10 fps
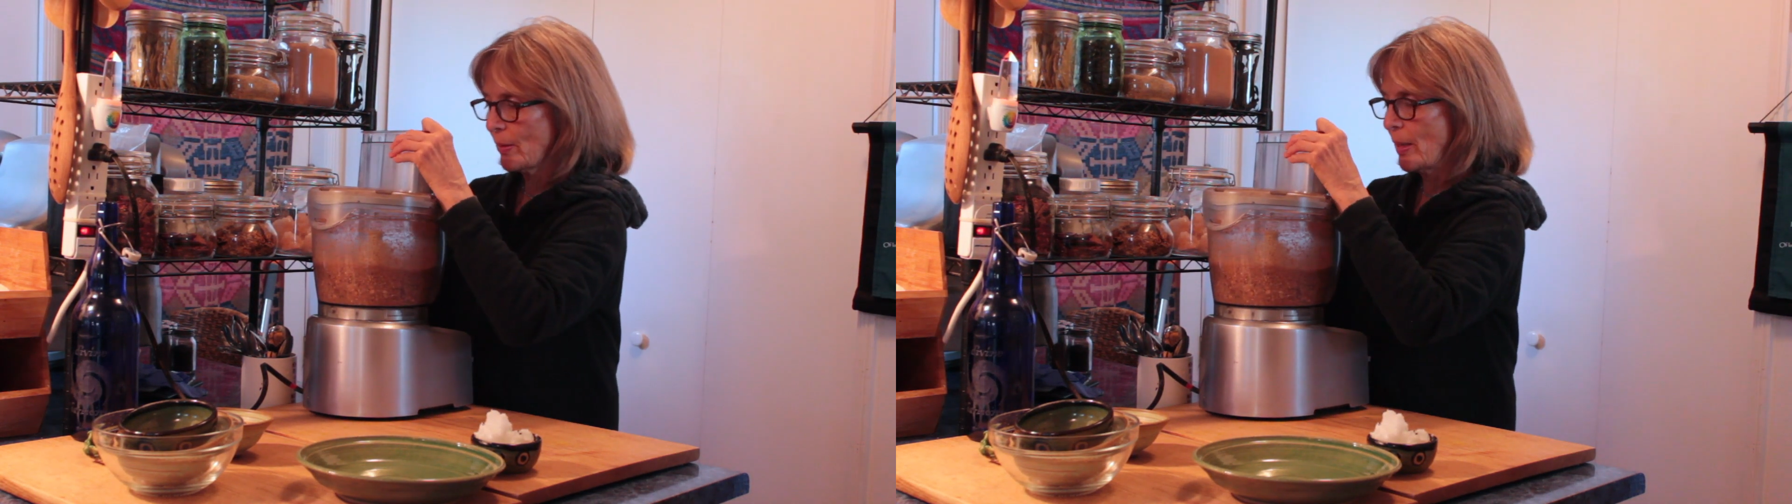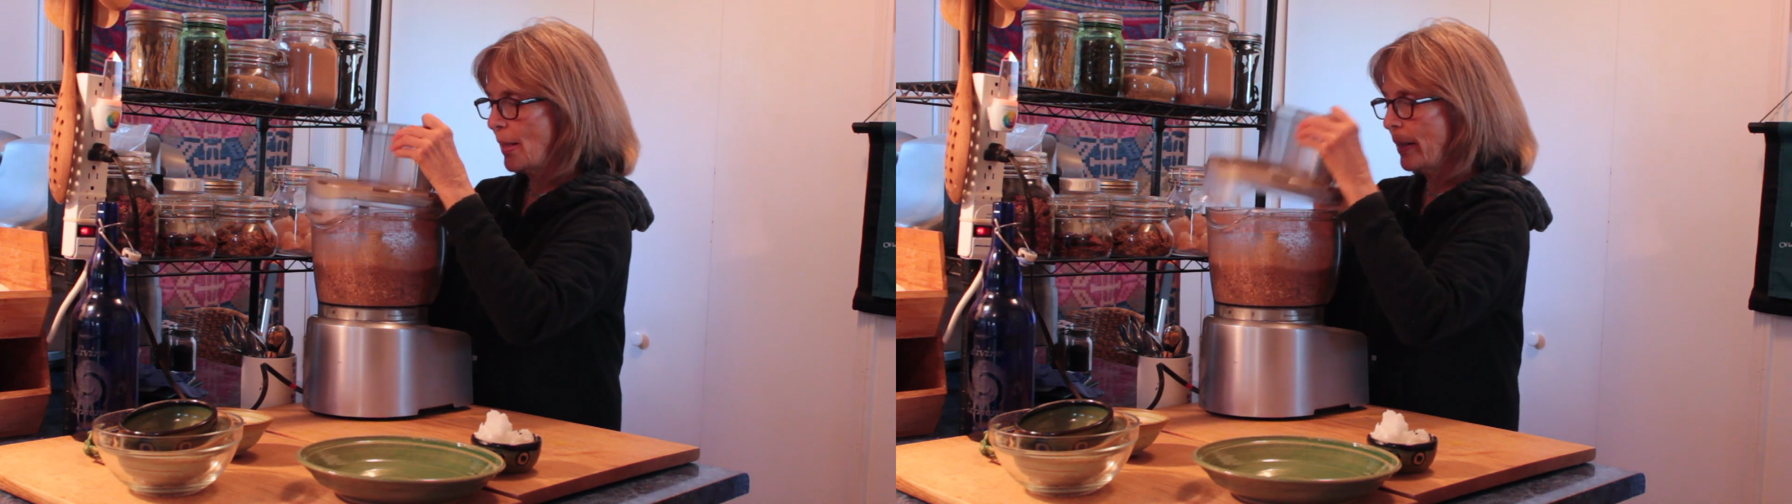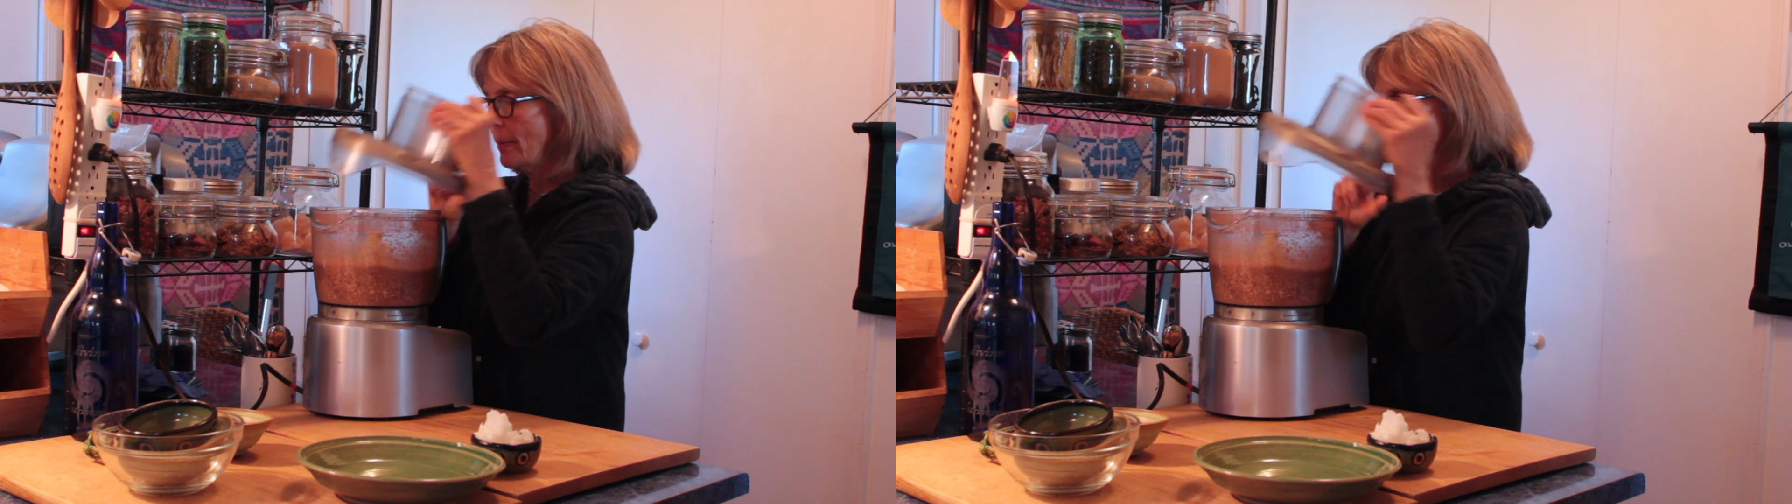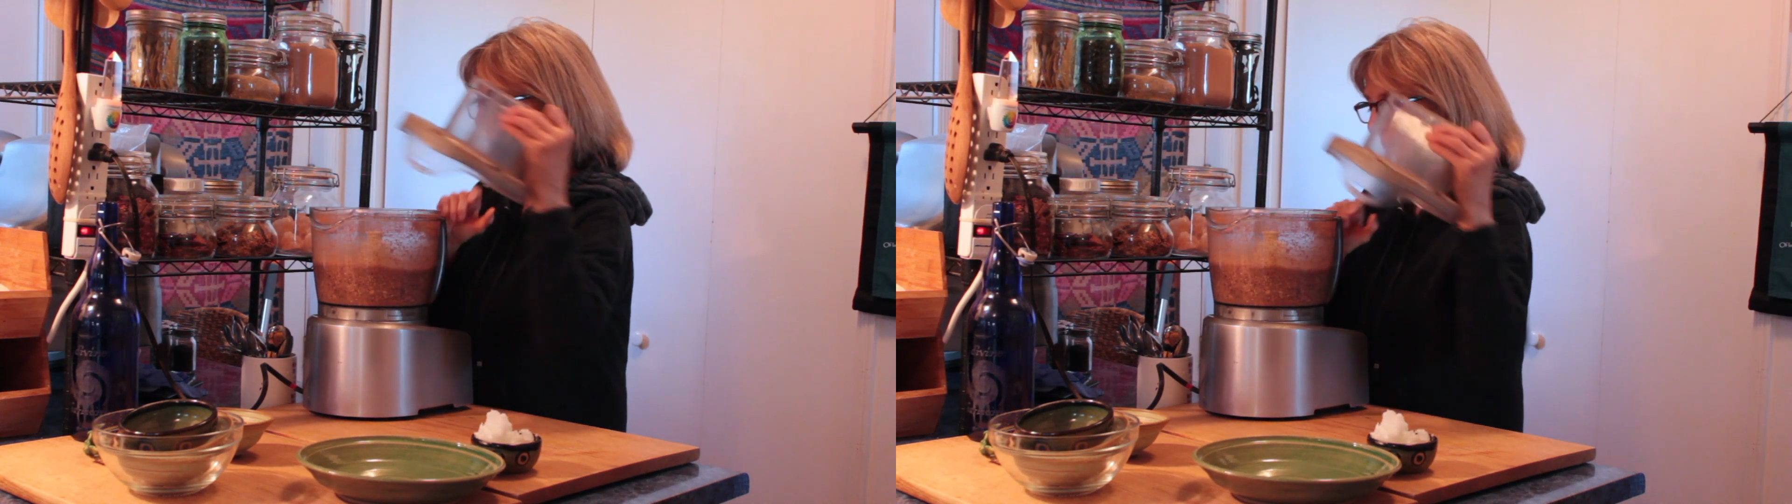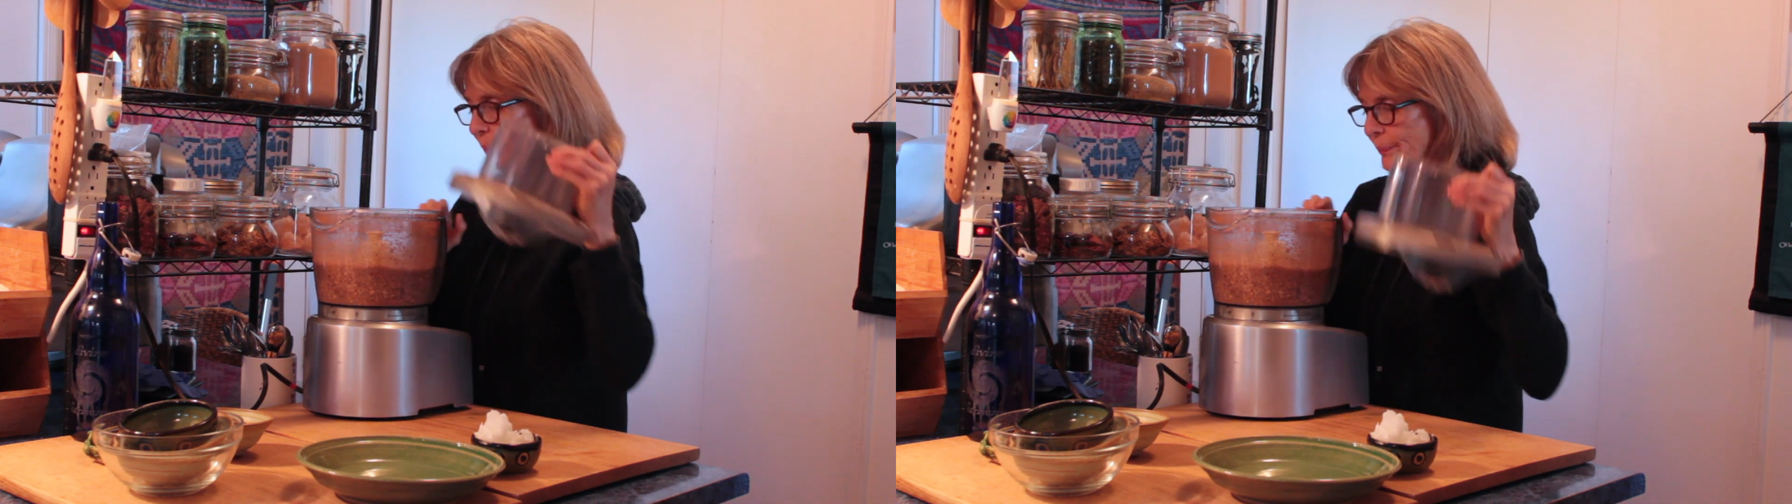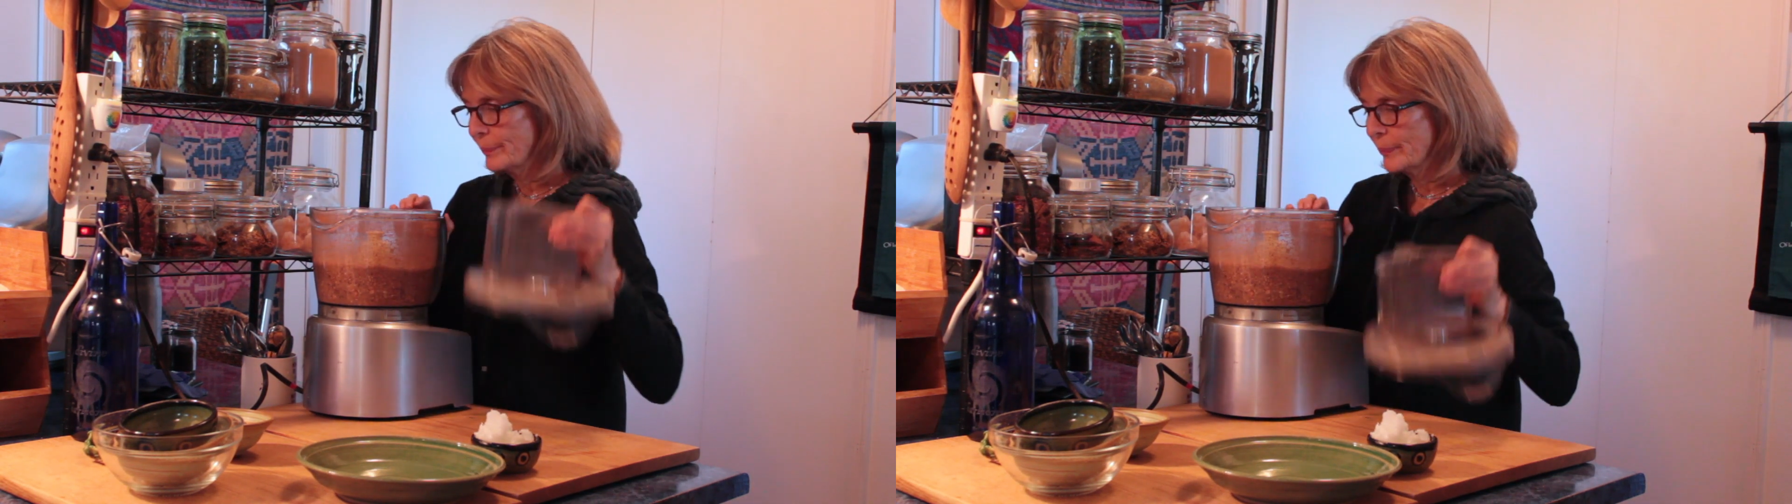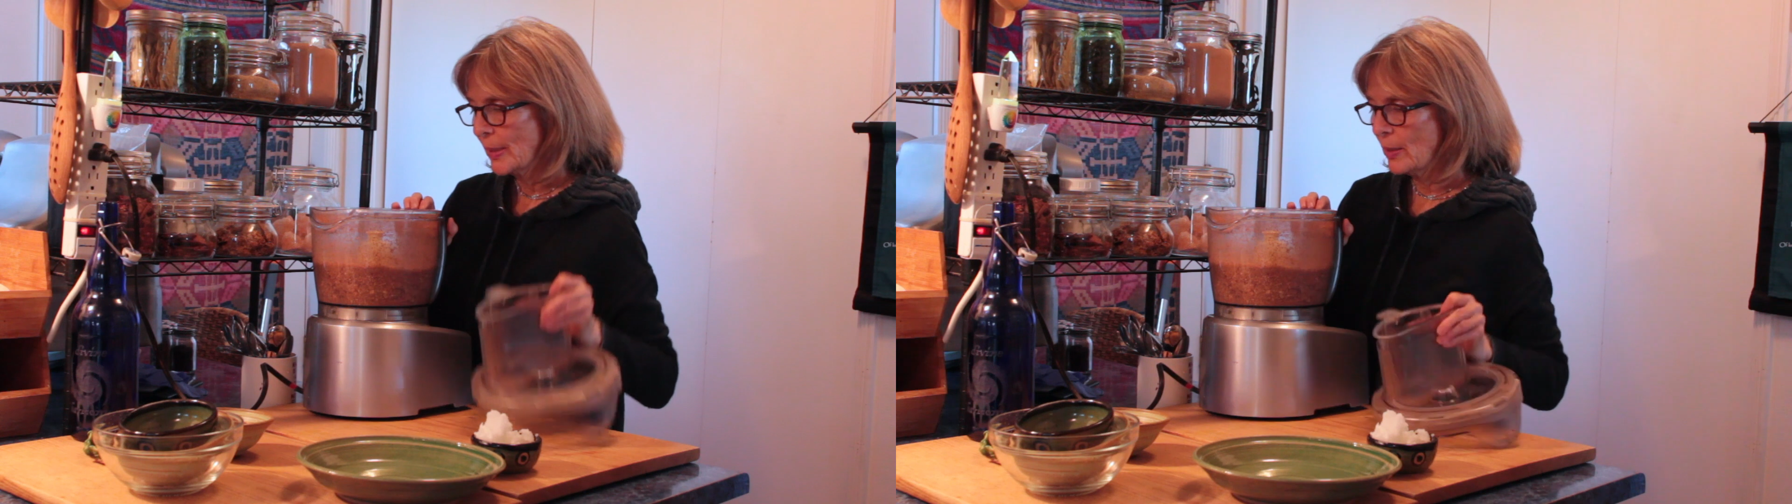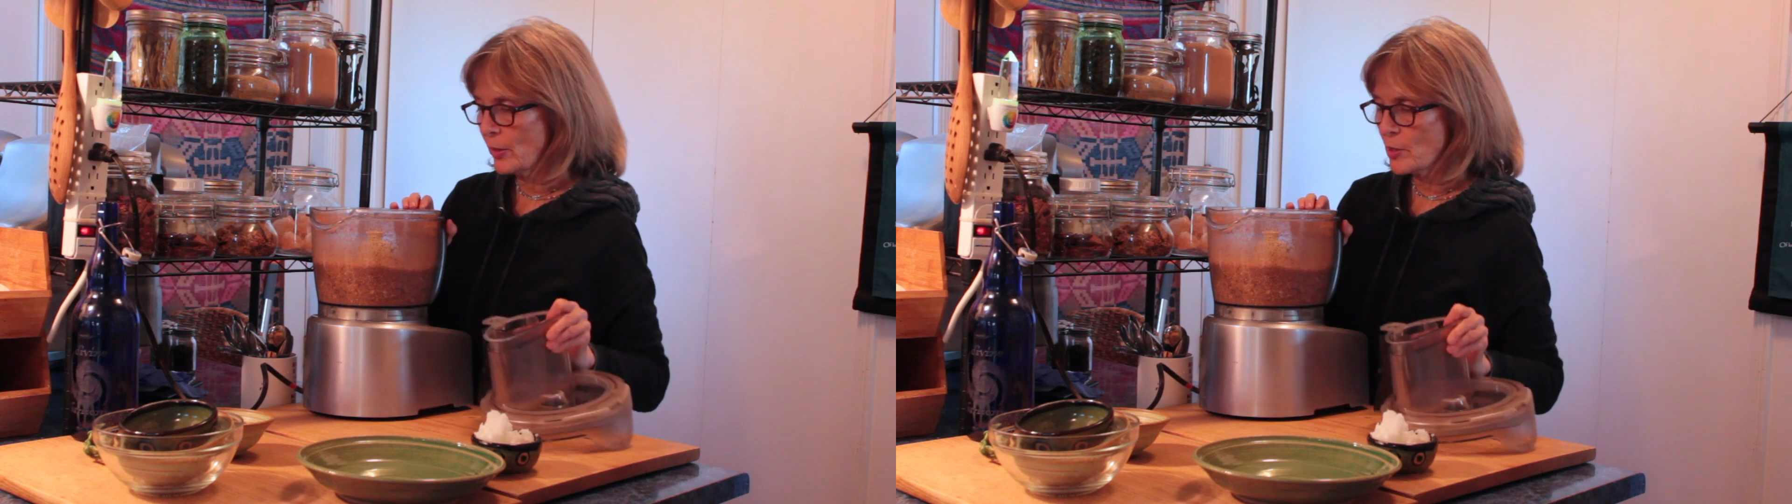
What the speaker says: Okay, that